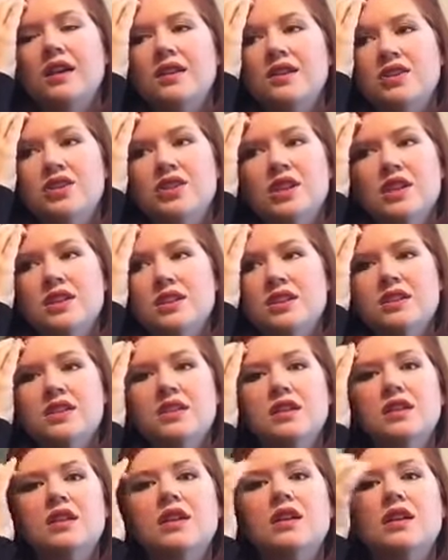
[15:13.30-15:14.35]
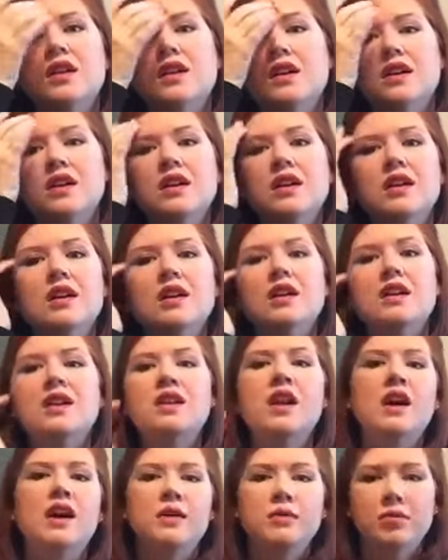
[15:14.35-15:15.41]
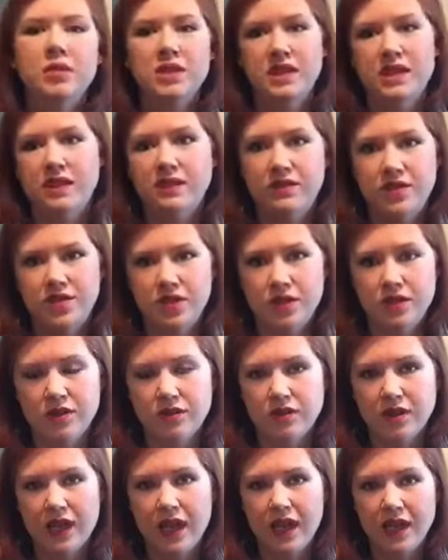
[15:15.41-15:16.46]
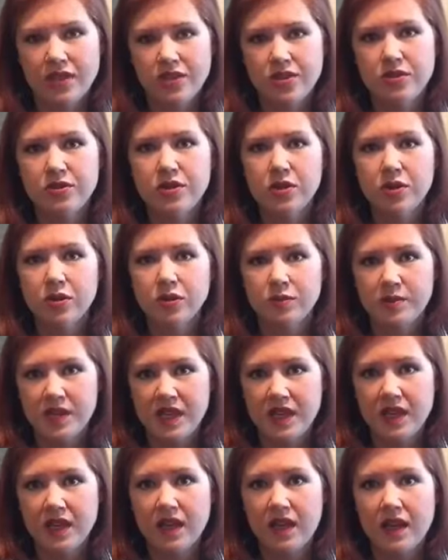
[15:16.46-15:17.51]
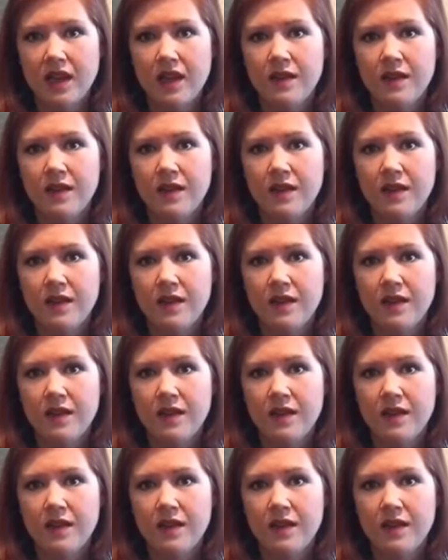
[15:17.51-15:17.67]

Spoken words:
just not believed you had you told me